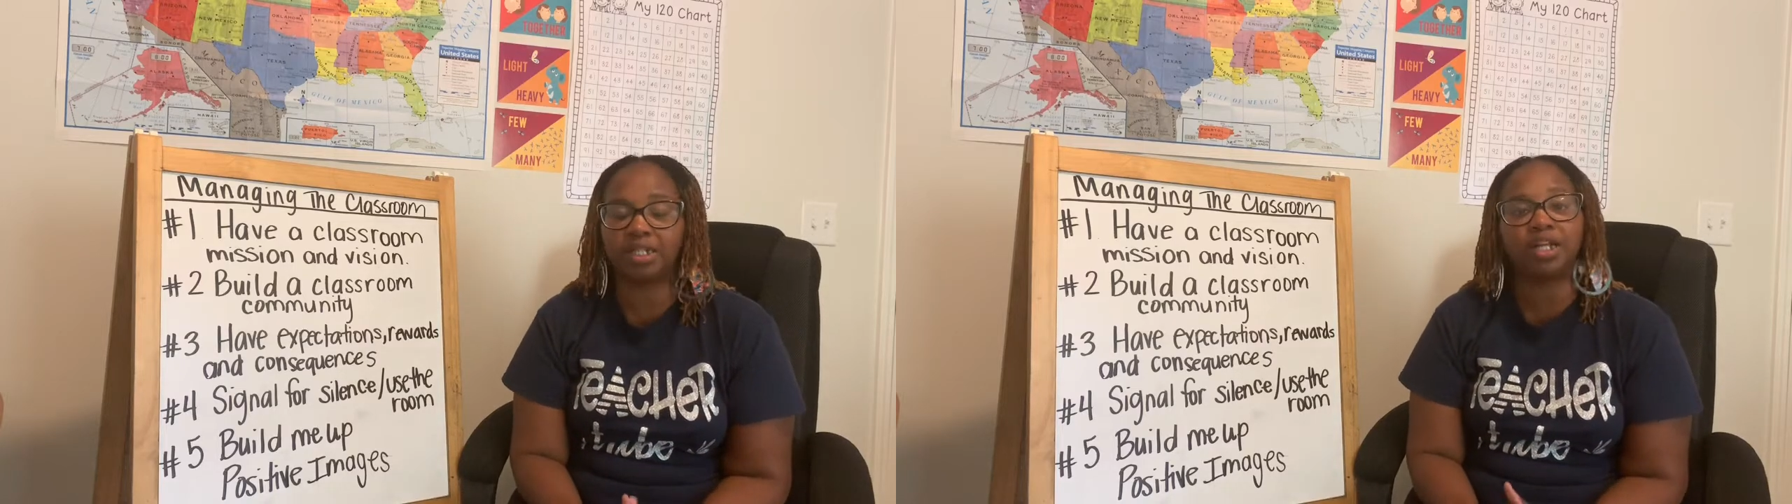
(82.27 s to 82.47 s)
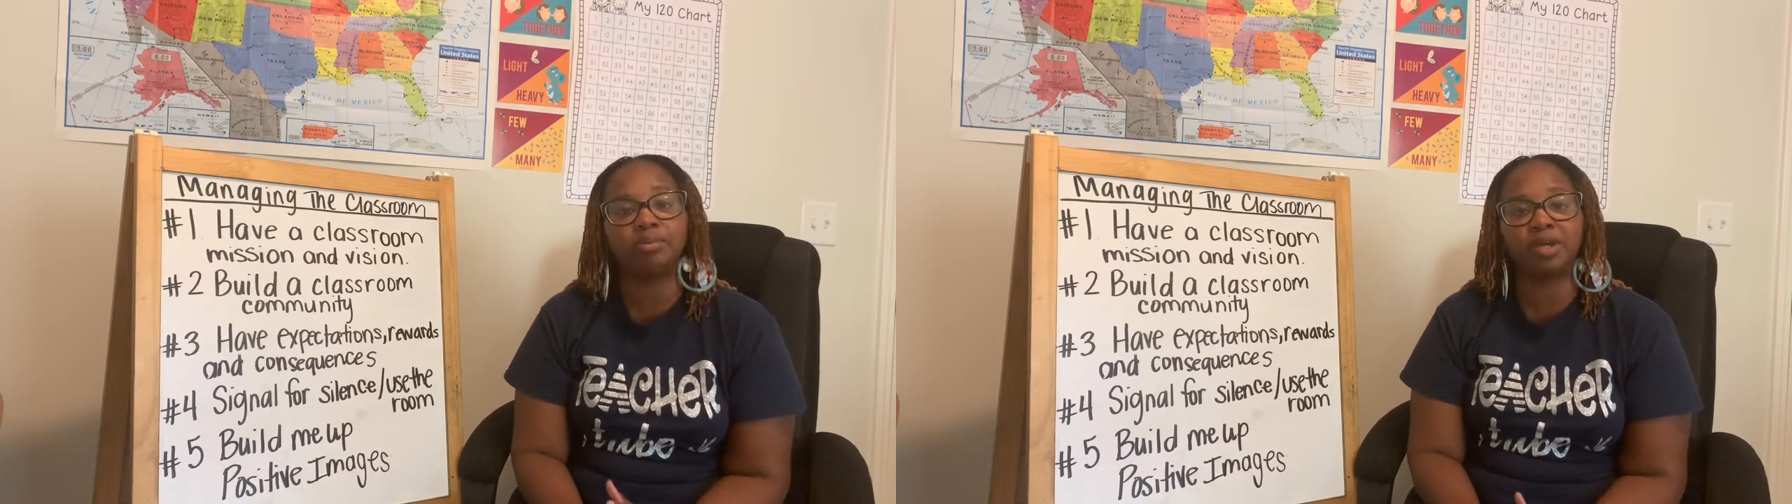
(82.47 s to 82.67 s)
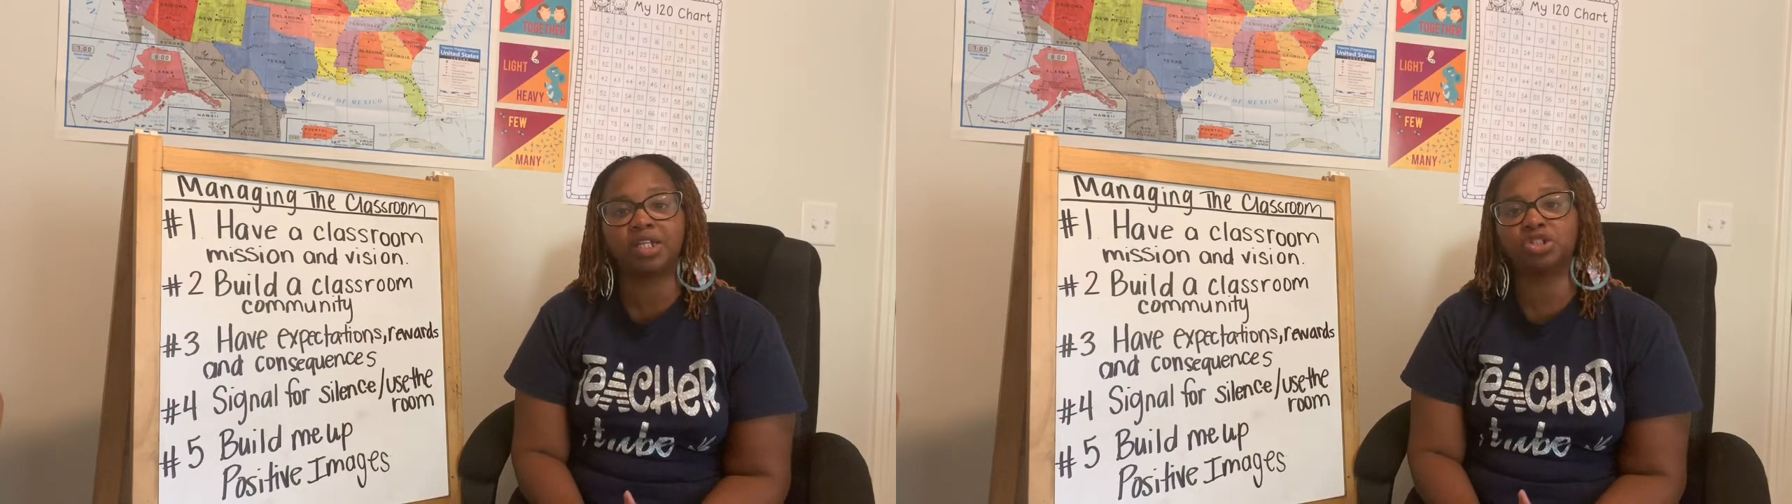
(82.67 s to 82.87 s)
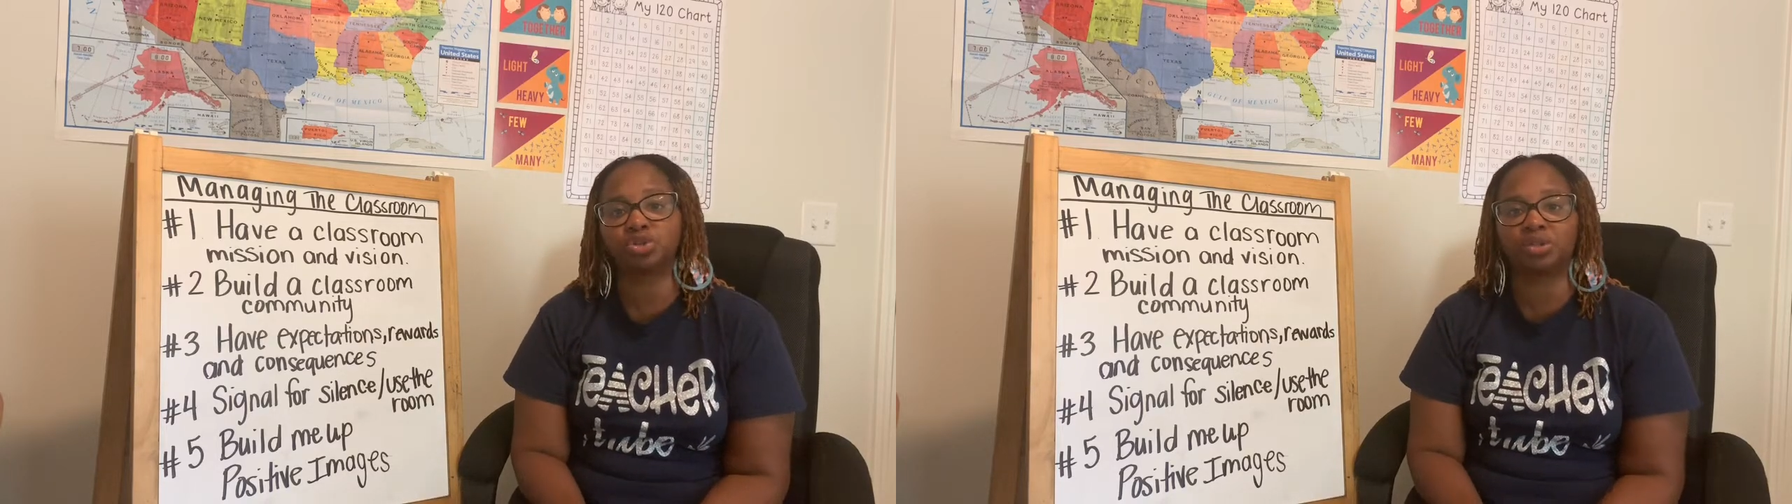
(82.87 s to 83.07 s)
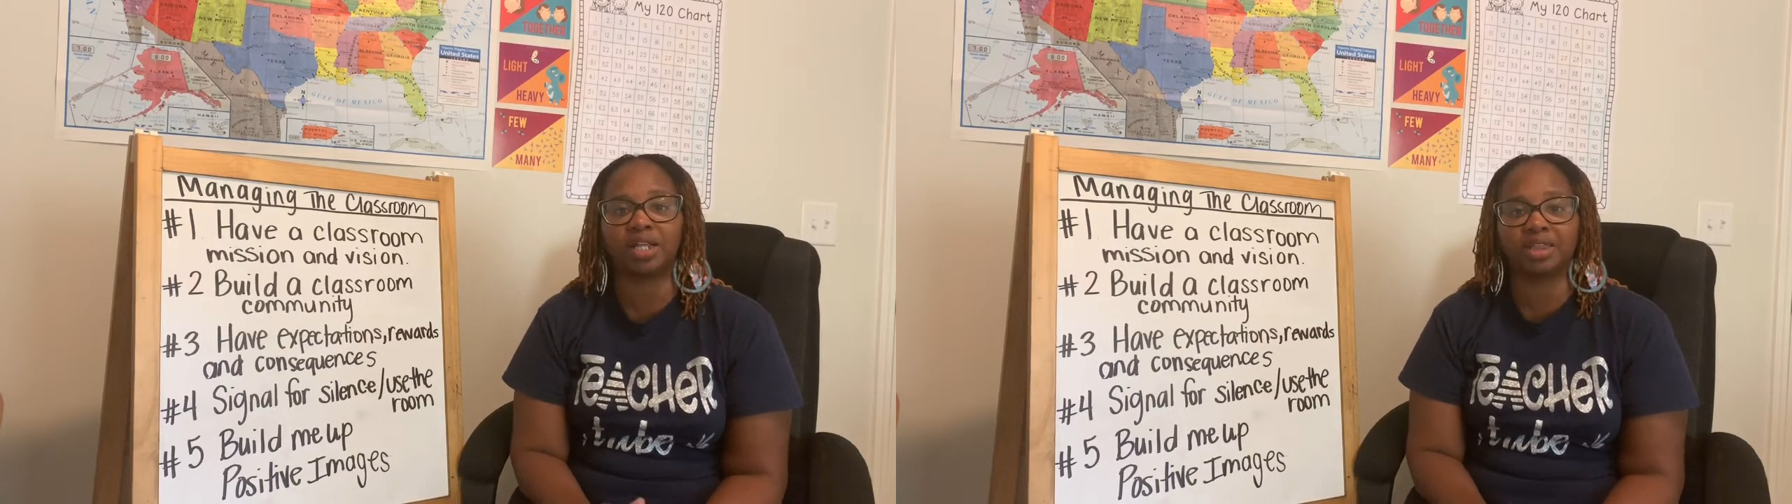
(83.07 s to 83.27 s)
and they're making
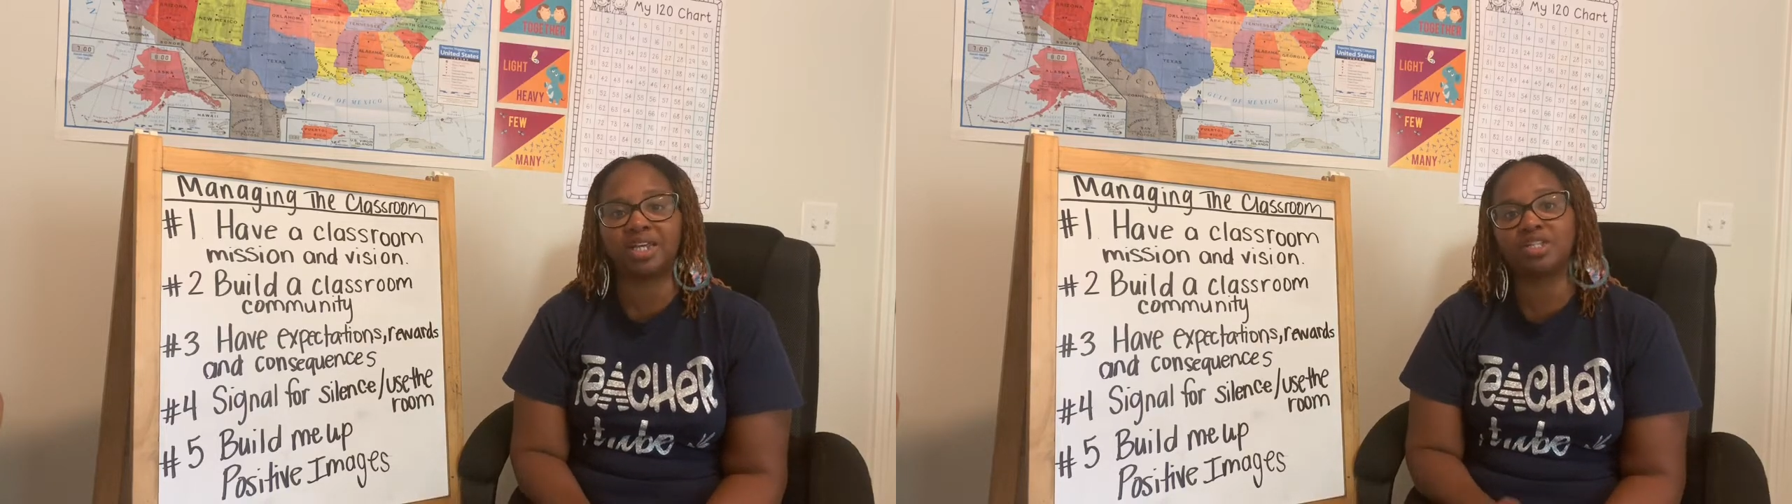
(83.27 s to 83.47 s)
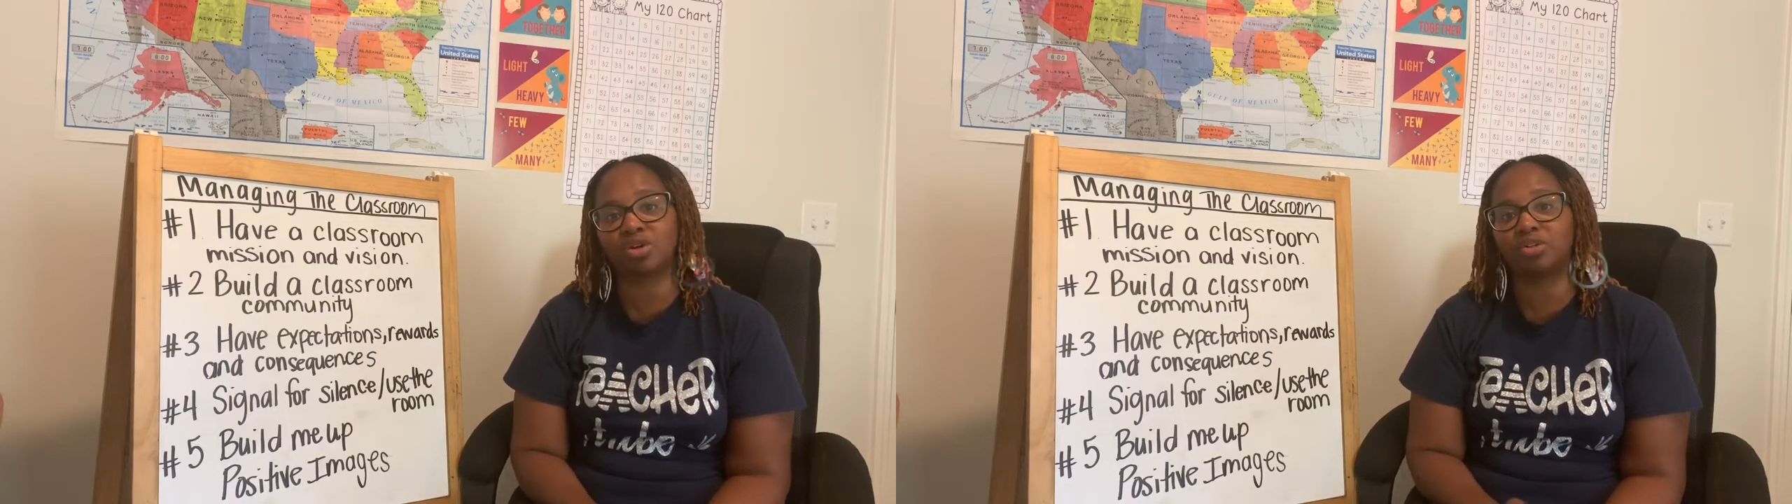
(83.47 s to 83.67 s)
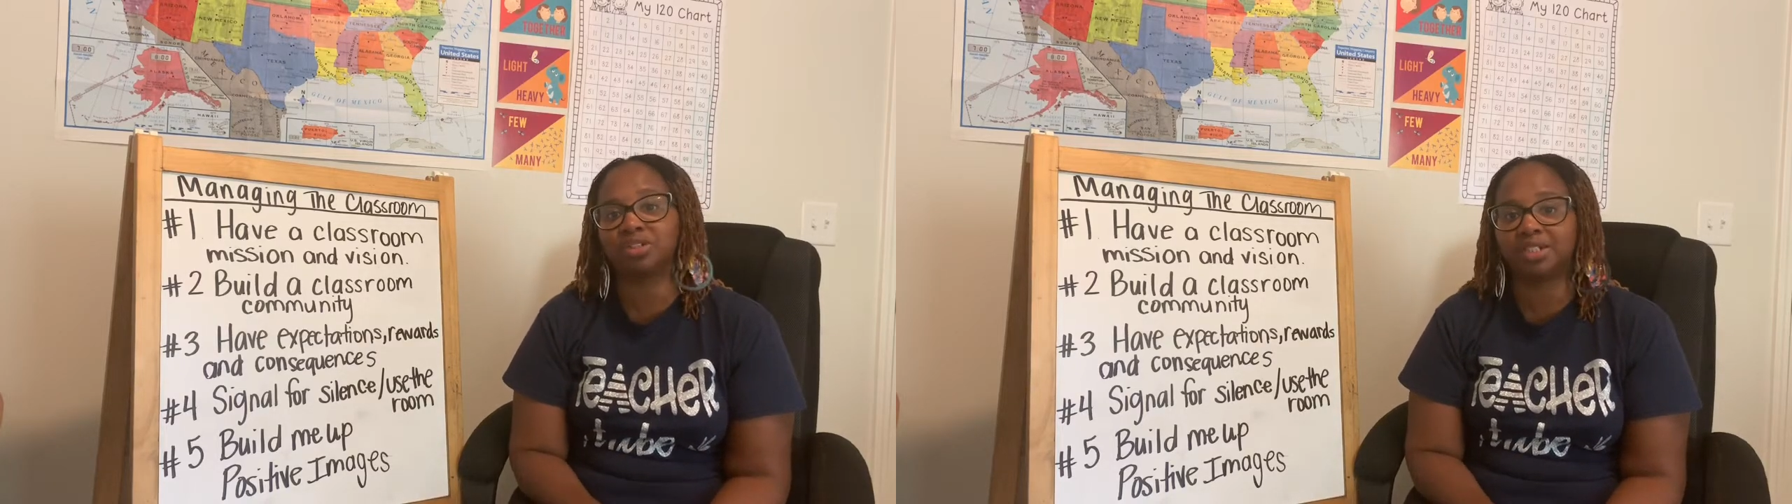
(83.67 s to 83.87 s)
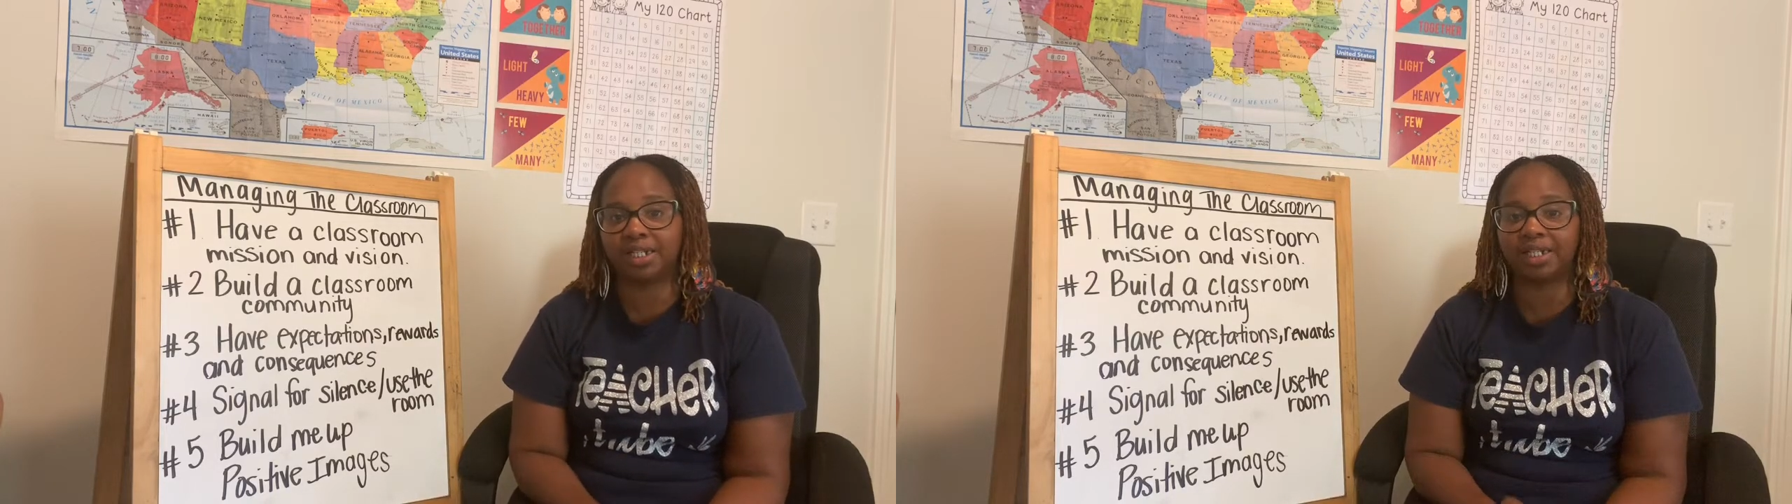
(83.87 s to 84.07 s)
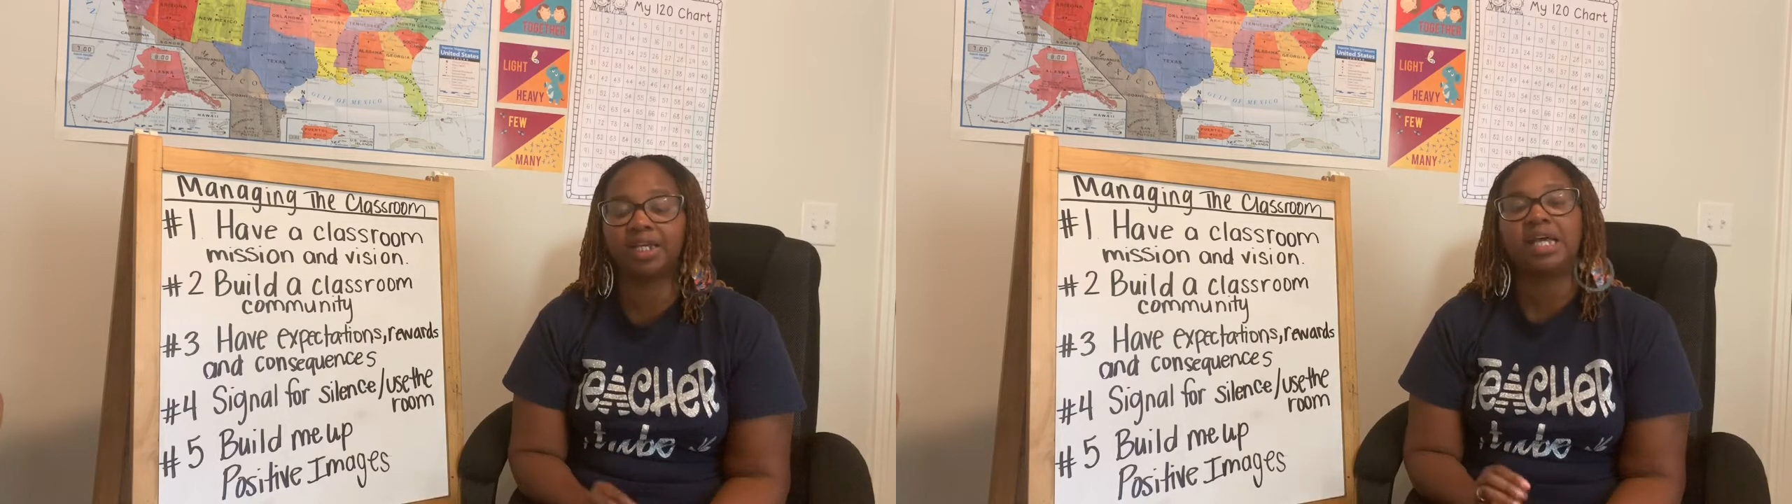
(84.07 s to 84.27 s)
sure that things are
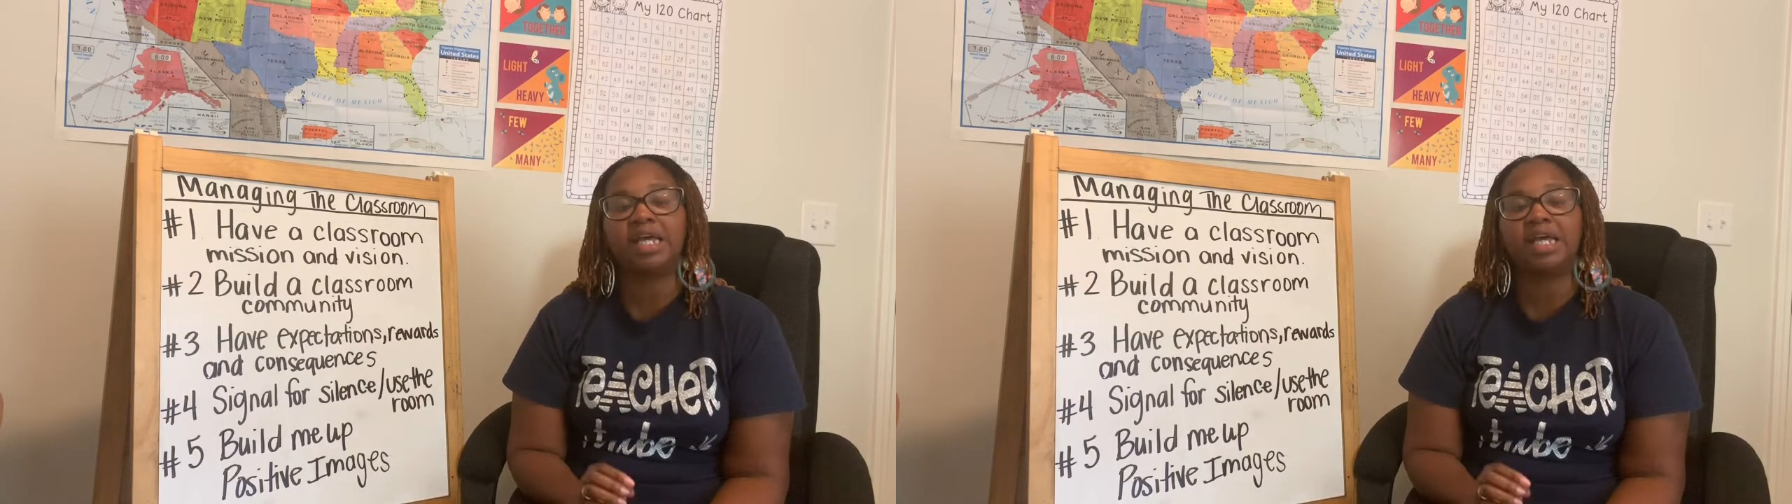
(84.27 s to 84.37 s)
done